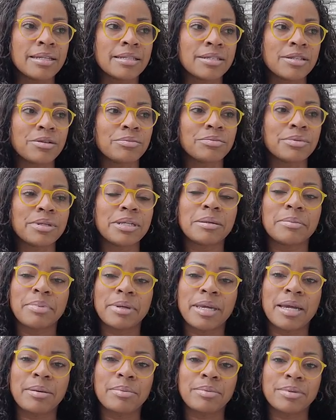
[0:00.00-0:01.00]
to really be
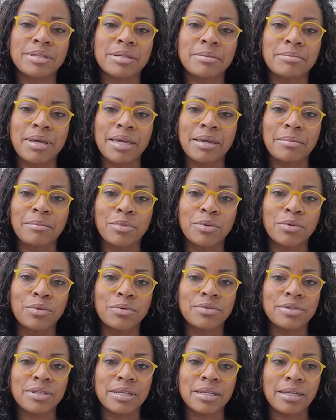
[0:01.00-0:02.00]
able to make
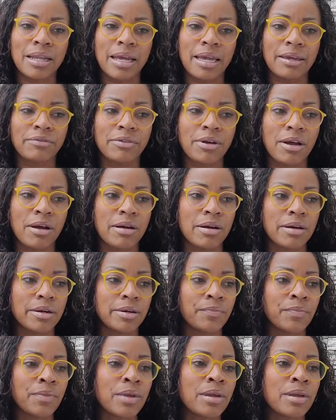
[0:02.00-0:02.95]
moves in life, y'all.